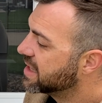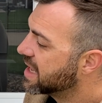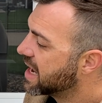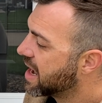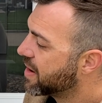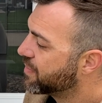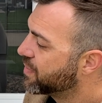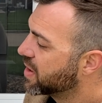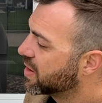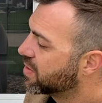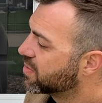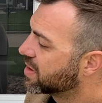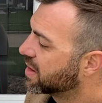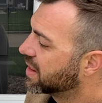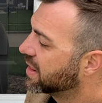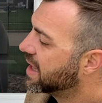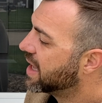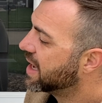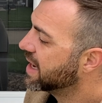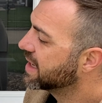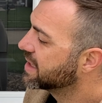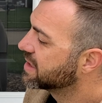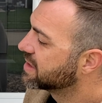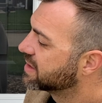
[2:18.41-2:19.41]
napping with
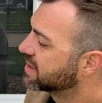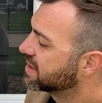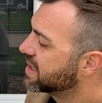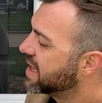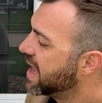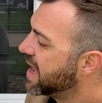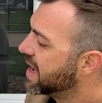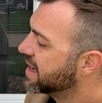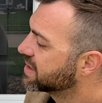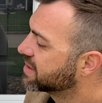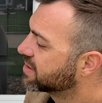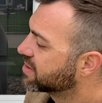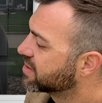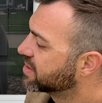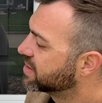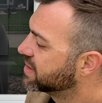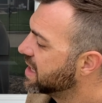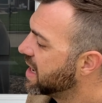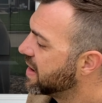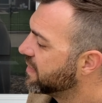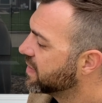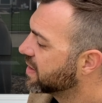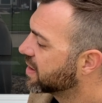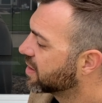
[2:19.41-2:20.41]
lions, Esther
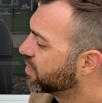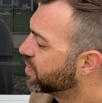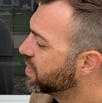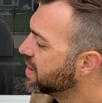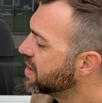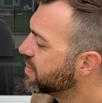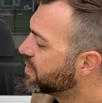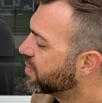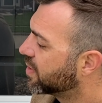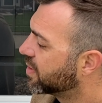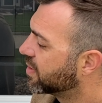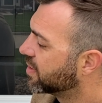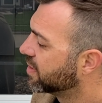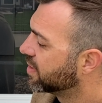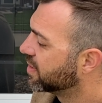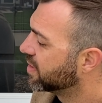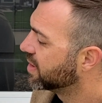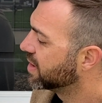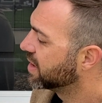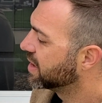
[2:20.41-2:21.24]
saving her people.